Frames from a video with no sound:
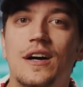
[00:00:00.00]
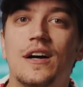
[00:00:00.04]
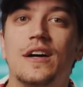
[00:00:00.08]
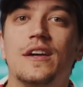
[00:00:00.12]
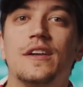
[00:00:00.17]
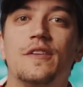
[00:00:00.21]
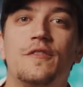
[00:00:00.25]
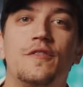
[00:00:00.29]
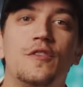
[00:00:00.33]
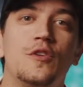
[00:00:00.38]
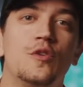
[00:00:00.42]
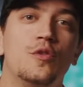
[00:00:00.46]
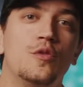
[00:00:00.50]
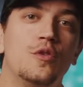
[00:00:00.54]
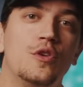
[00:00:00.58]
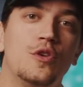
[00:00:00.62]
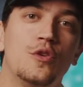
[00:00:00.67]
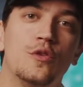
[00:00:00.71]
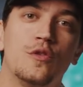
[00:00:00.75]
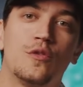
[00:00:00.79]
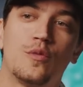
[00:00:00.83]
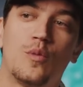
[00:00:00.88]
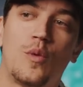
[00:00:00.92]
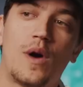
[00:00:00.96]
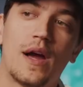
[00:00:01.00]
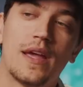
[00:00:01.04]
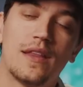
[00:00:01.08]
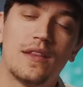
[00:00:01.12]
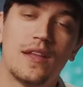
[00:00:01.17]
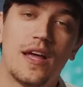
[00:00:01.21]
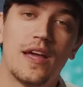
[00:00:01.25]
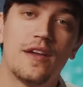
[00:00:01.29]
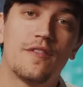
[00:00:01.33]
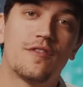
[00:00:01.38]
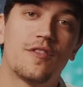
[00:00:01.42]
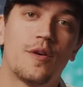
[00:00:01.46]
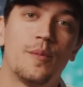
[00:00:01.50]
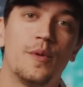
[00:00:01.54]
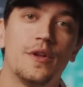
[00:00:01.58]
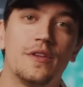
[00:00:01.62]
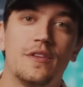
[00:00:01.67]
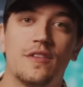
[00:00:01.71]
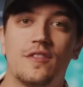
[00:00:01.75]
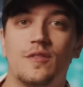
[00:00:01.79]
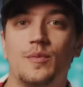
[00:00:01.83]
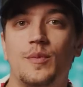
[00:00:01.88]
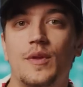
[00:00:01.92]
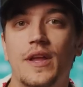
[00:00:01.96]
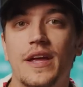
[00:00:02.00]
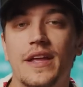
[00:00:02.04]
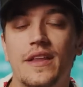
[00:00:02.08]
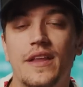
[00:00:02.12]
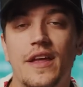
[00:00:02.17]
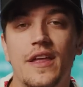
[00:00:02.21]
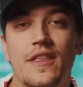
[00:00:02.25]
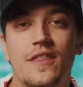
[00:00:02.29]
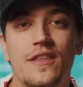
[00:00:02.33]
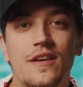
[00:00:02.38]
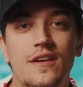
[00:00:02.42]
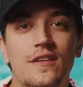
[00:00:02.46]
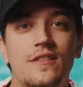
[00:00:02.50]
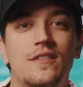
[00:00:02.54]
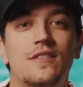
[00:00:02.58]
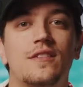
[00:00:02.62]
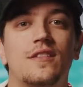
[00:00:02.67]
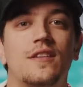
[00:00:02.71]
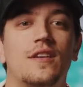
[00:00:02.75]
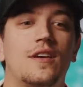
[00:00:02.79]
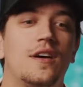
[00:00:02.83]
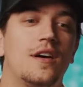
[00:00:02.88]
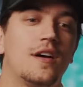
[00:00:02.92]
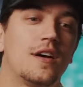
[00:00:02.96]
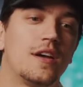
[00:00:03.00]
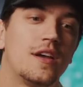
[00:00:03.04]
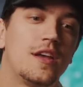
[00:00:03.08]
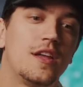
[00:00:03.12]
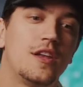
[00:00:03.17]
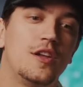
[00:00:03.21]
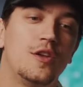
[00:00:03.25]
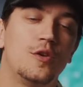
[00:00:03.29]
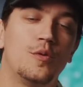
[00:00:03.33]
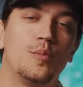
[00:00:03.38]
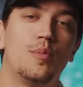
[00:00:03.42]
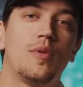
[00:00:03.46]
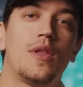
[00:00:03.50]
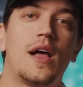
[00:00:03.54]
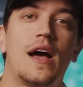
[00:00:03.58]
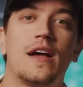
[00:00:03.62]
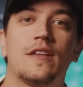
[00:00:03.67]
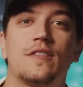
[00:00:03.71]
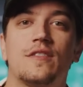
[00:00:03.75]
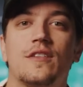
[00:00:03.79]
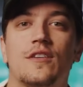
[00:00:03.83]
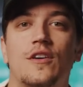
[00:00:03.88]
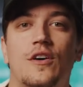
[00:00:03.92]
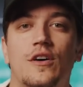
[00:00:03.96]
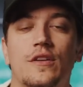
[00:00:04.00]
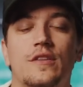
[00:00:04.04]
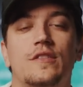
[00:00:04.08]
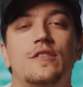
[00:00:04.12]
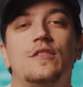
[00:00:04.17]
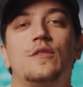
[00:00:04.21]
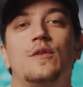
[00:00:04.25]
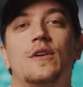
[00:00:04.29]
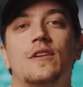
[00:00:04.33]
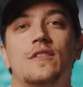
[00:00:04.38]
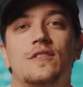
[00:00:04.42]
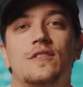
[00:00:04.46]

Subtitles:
if you use white light from a display like this, and you blast it onto a